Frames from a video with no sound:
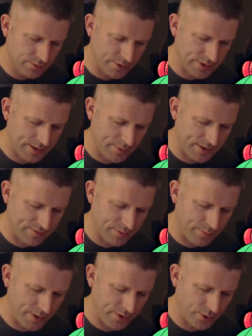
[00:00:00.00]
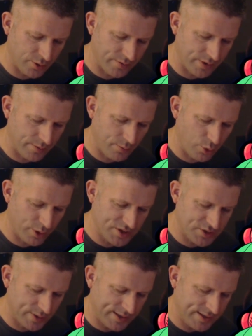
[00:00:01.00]
We're gonna. I'm not even gonna bother going over there.
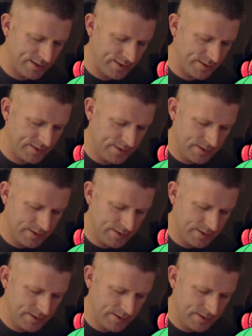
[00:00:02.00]
Mortis is right here.